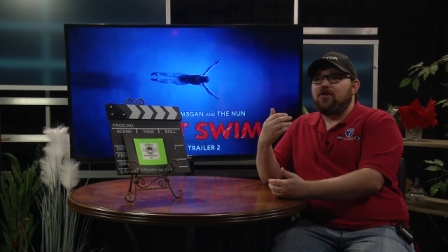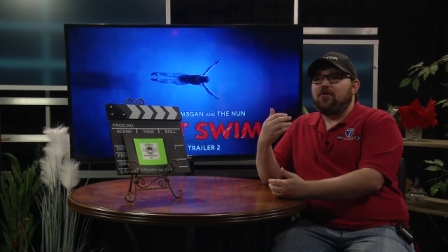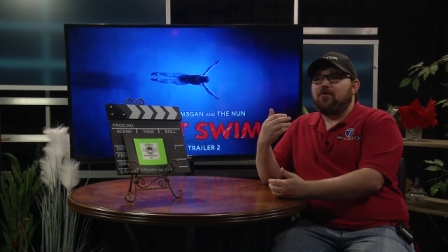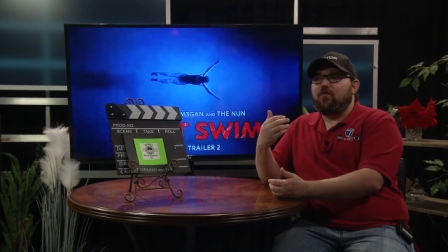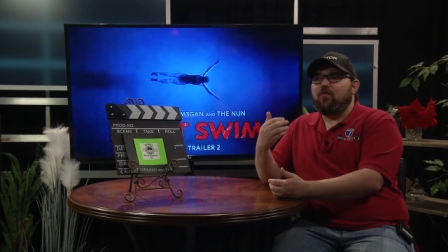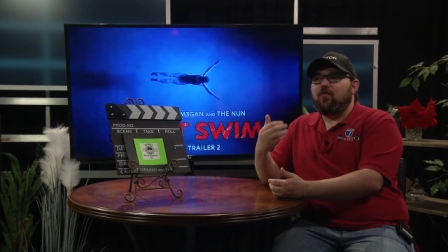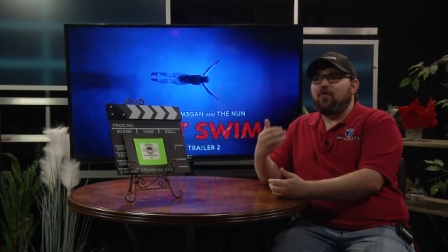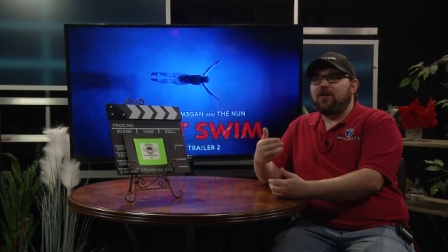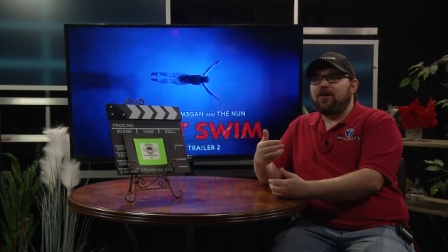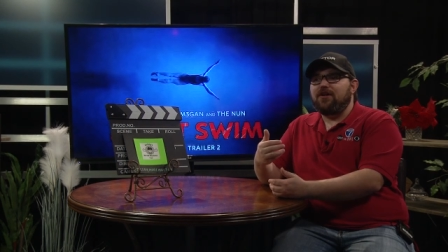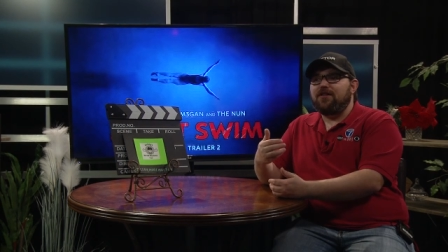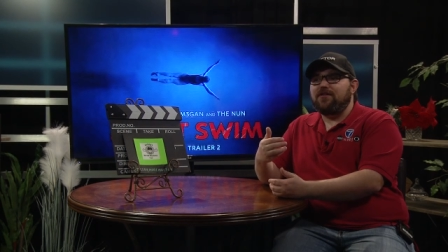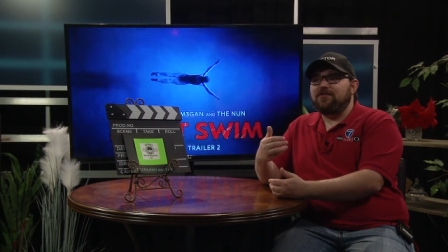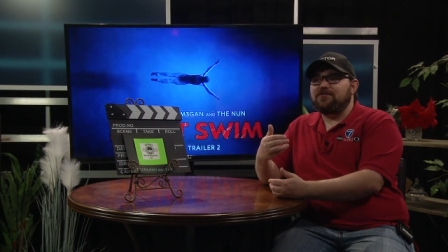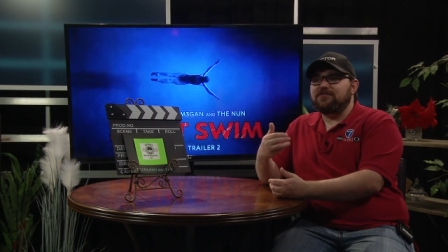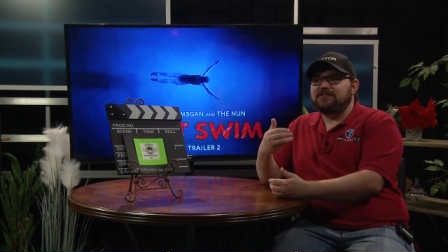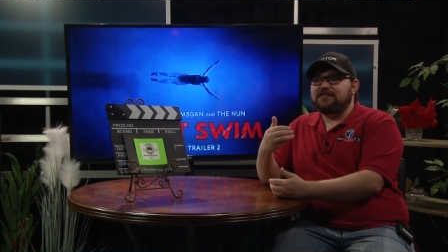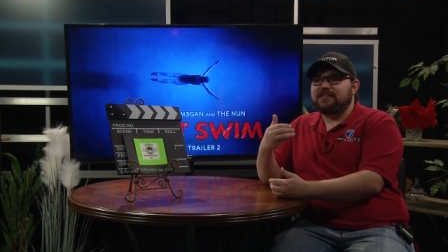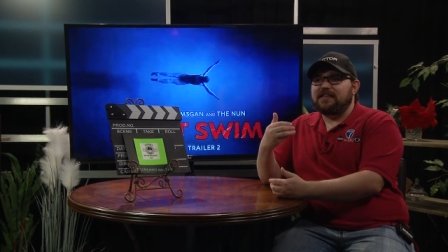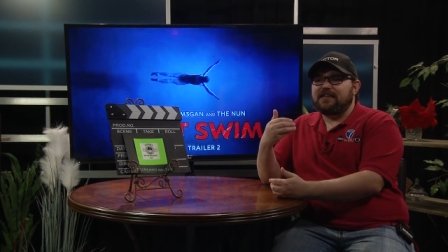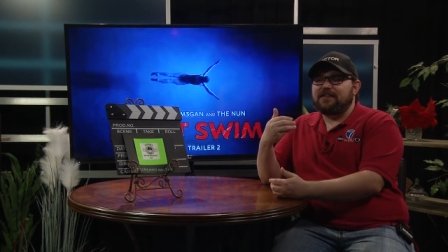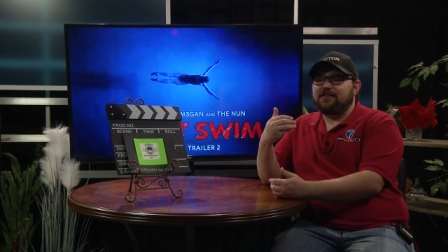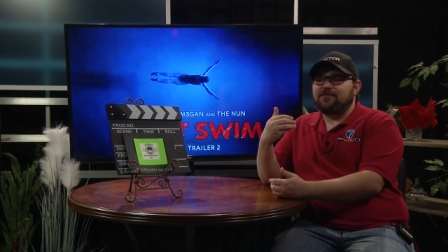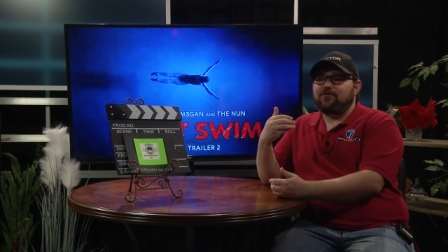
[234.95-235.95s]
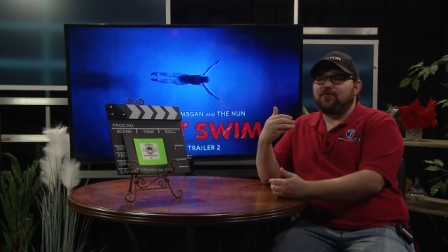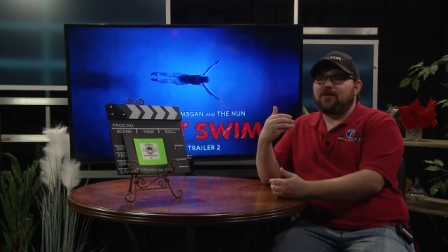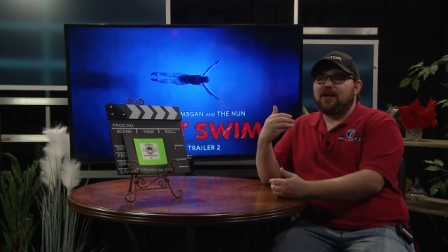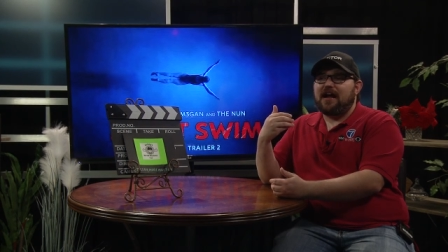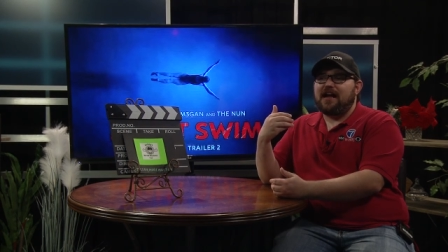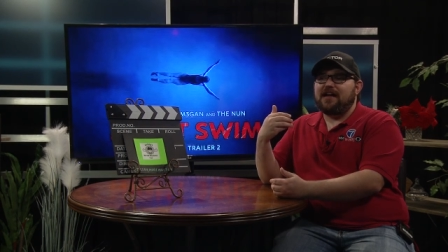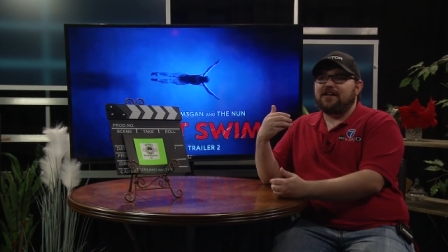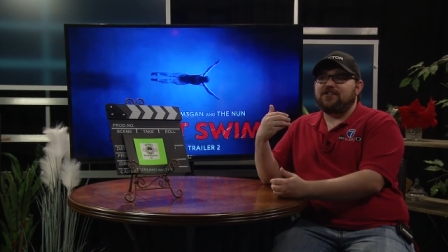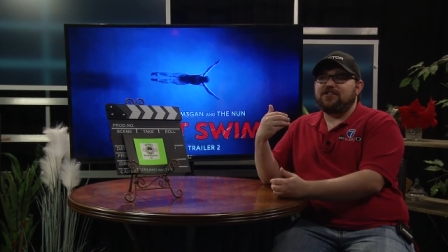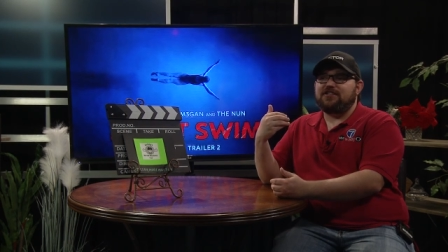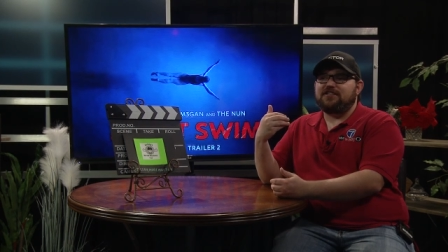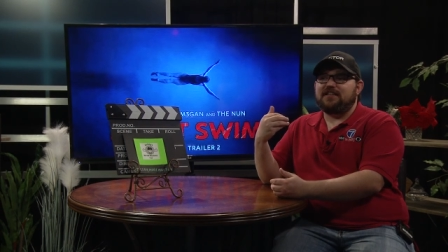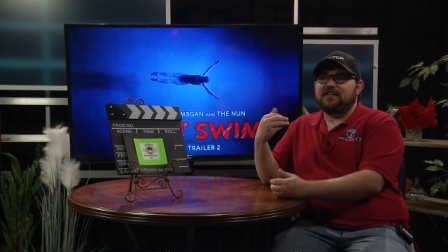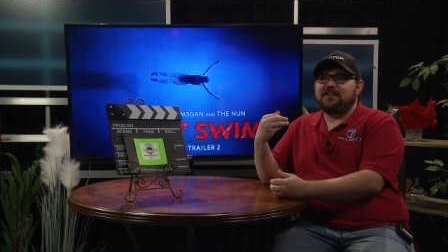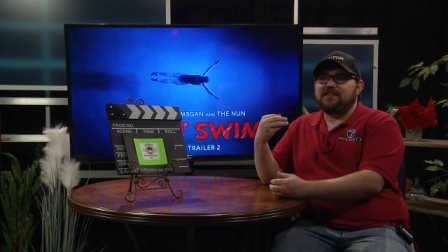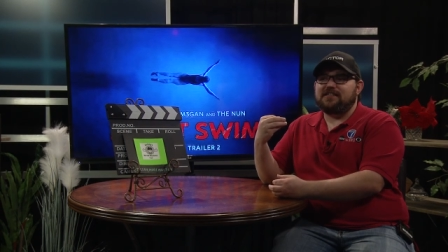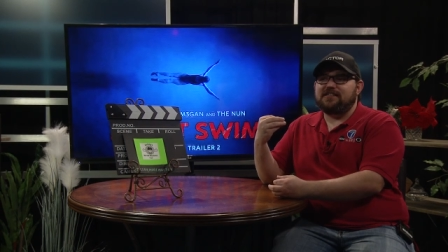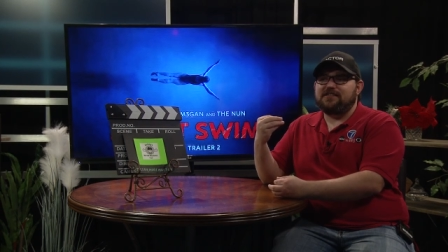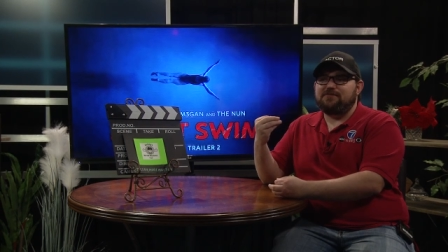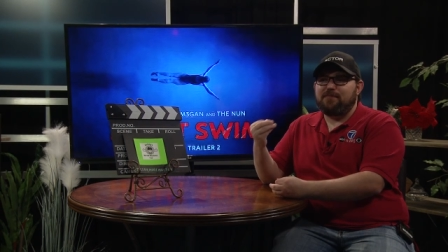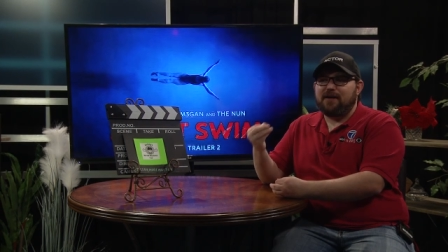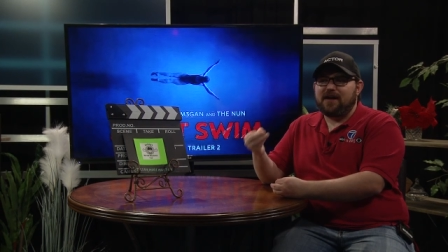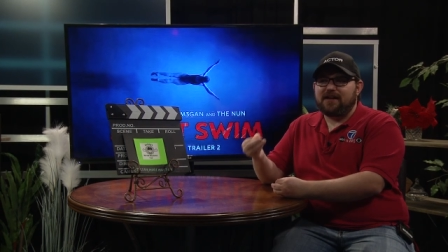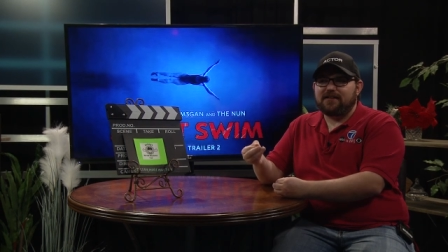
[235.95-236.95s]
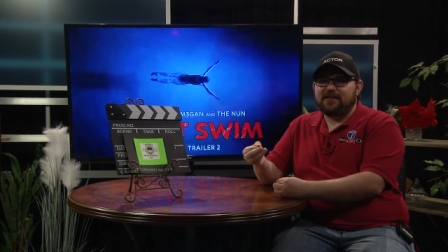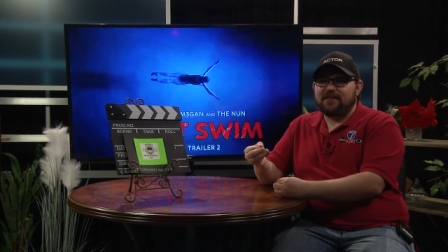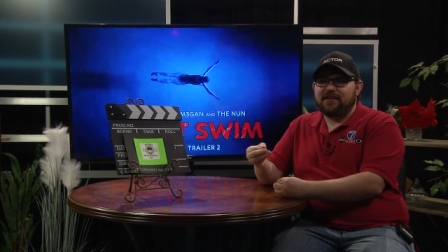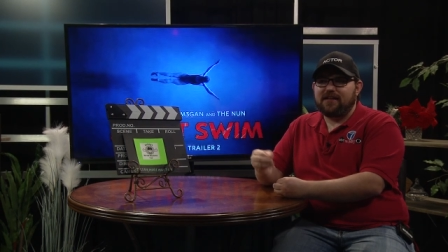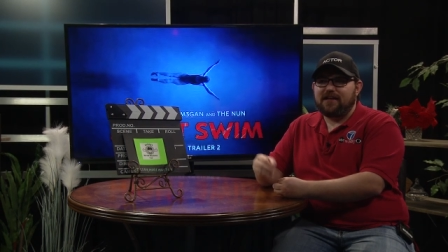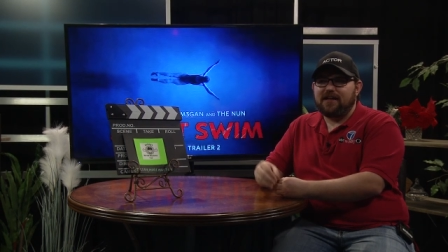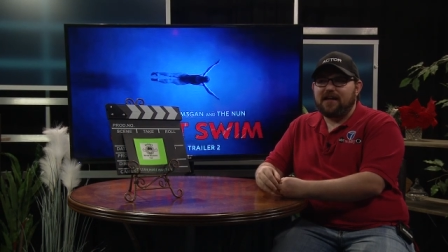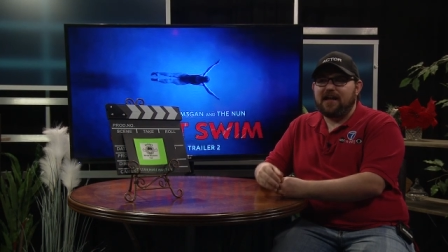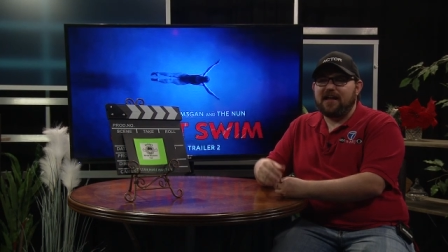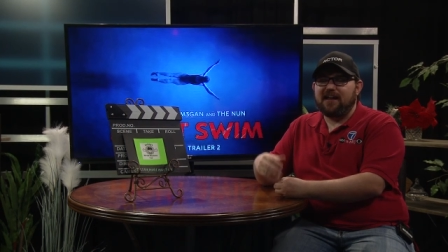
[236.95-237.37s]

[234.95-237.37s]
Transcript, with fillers: one of those things where I just expected it,